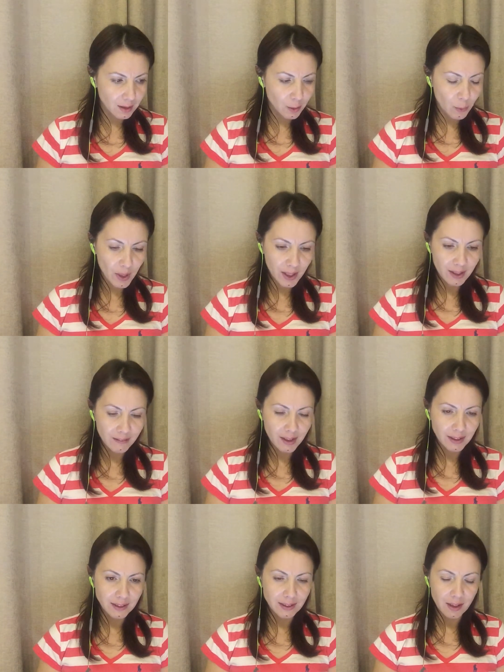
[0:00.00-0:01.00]
why have I
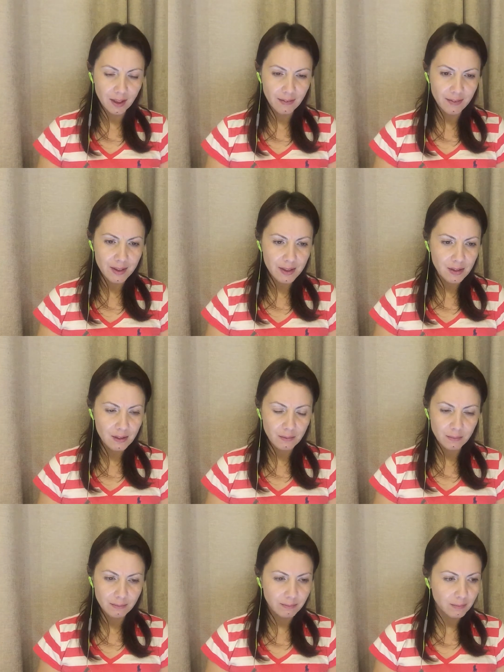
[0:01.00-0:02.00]
done this?
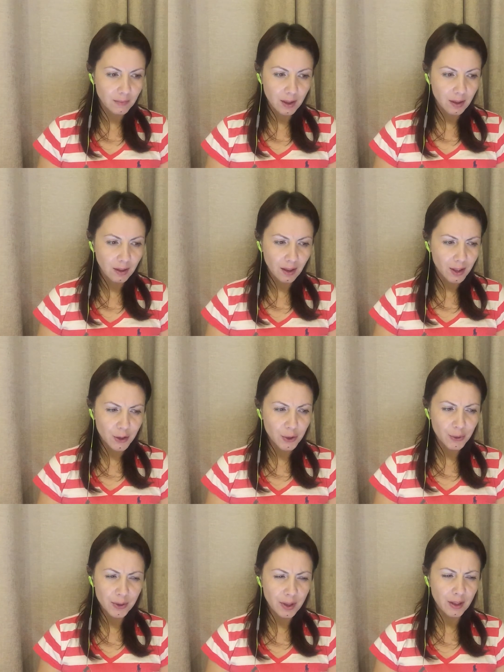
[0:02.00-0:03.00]
I
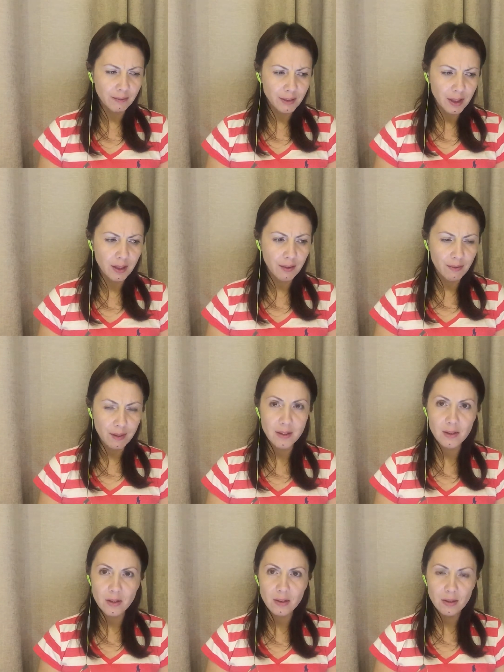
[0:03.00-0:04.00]
shouldn't have done
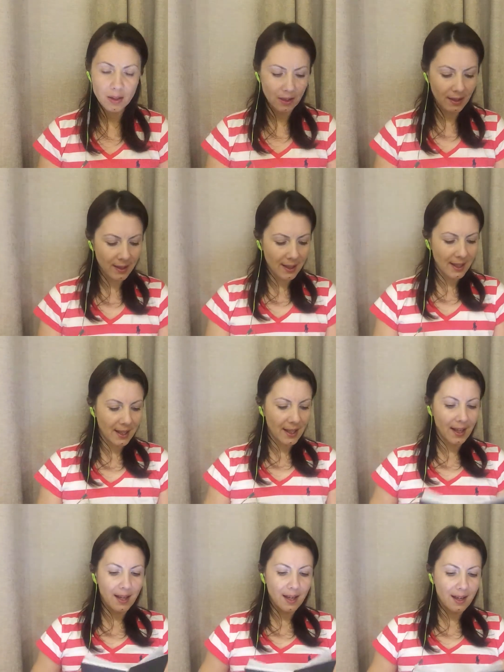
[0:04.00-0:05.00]
this.
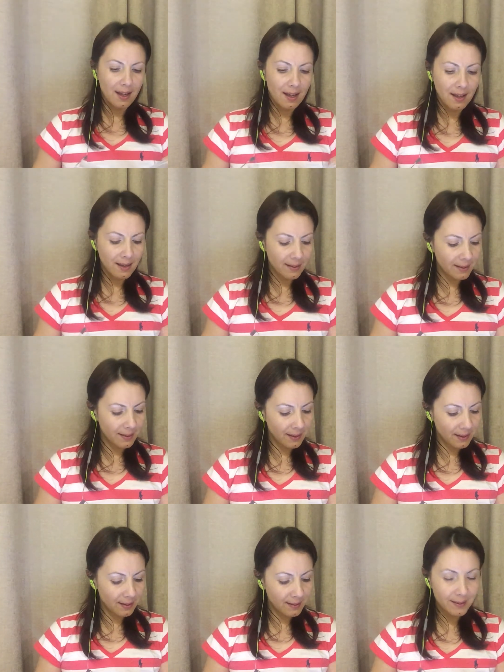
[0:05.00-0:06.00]
And
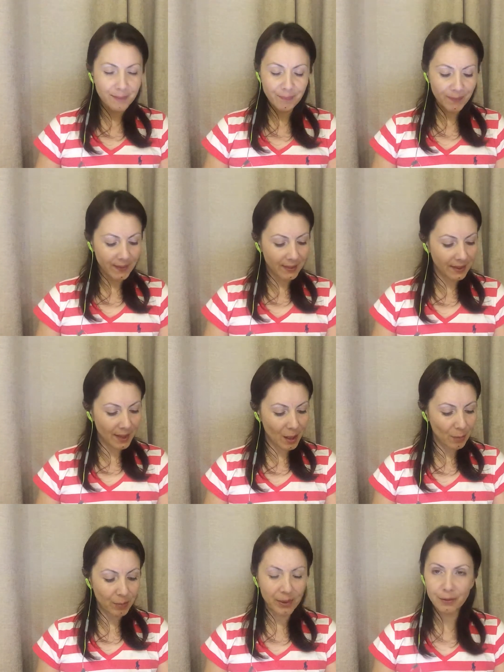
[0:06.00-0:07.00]
uh,
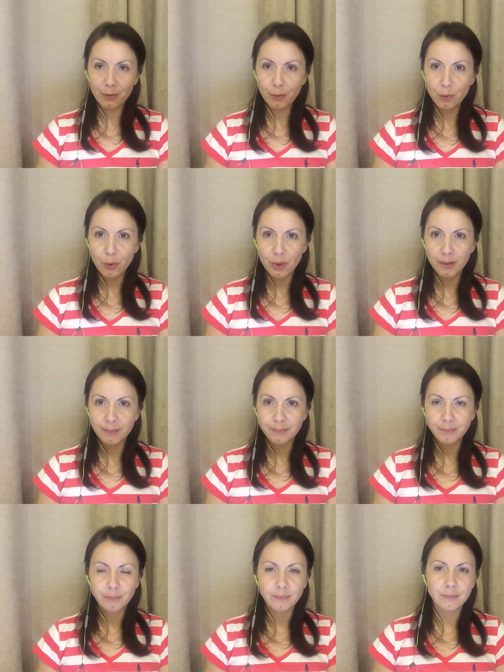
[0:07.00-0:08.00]
number four,
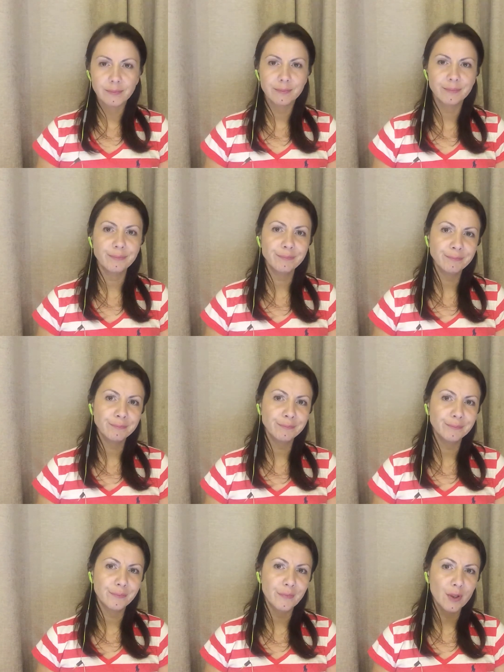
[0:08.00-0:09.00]

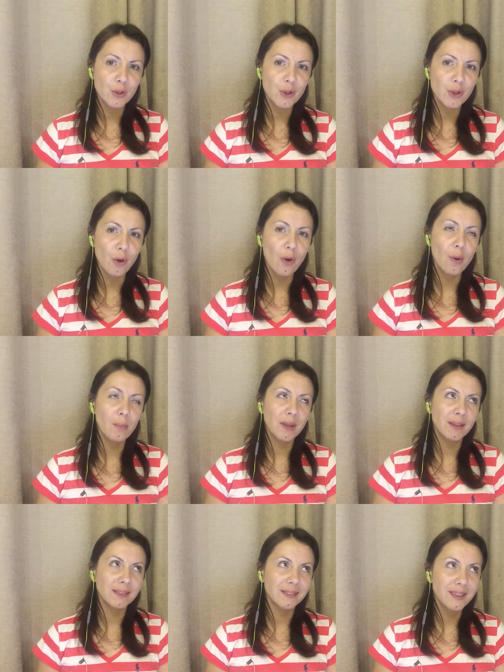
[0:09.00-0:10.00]
mm,
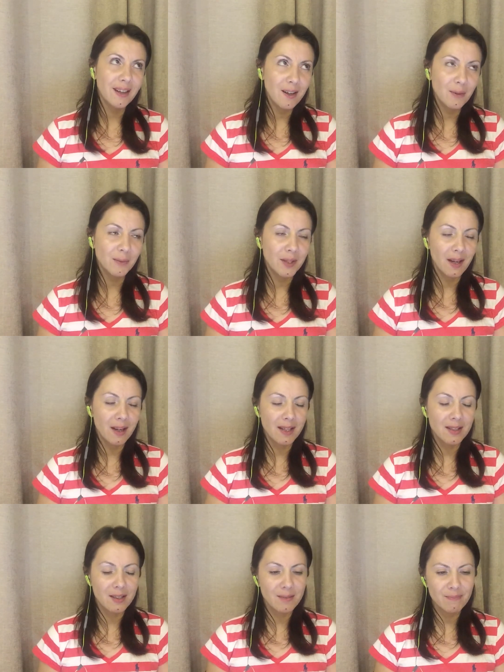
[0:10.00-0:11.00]
shopping, how
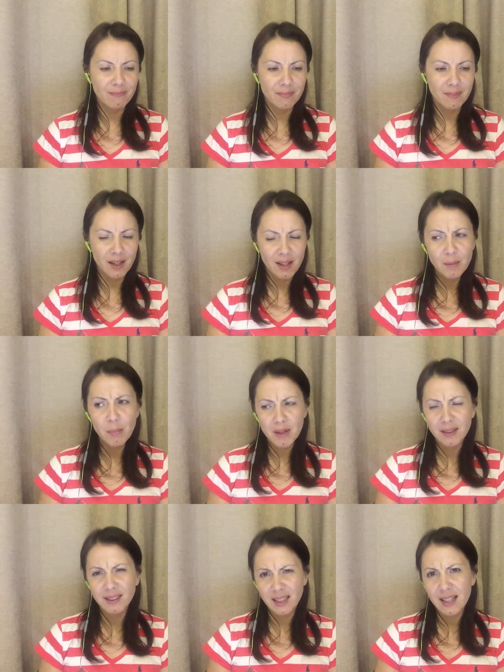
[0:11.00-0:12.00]
nice. I'd
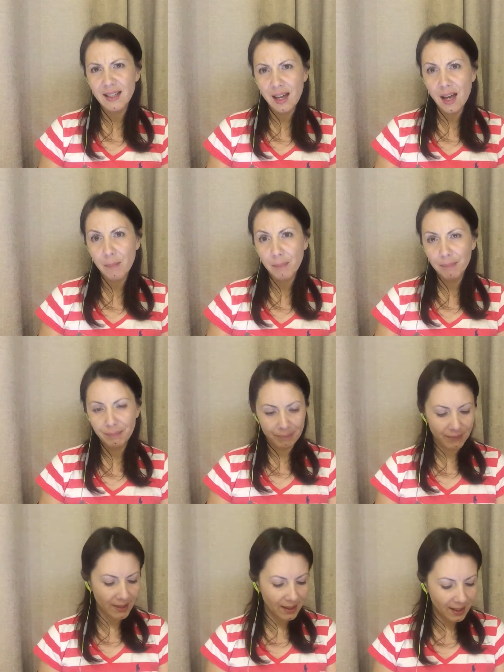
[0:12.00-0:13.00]
better take a nap.
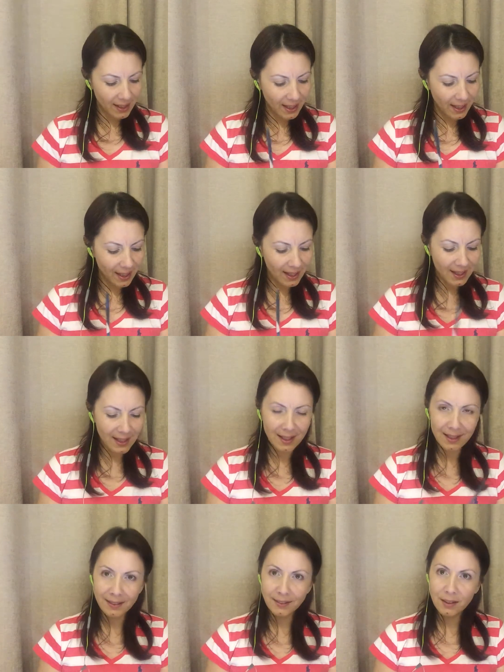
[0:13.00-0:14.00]

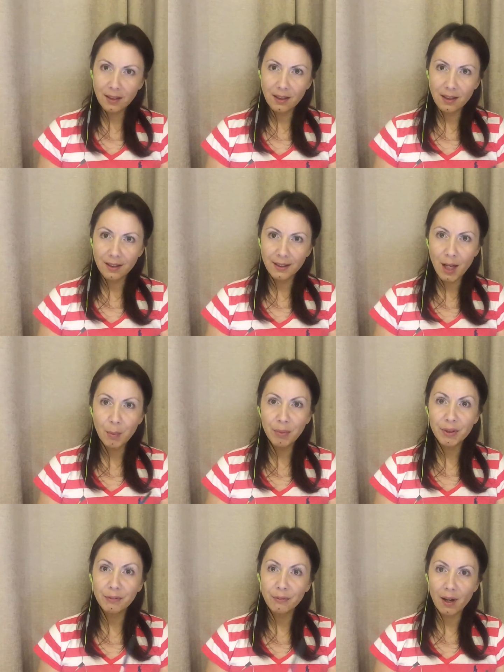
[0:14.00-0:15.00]
And uh,
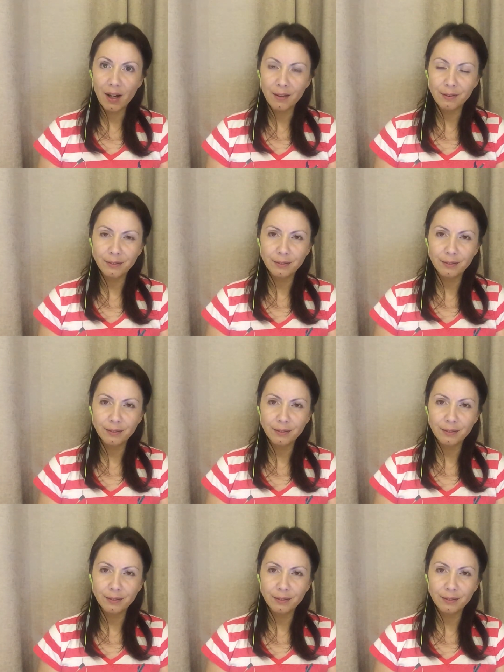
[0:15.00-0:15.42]
number five,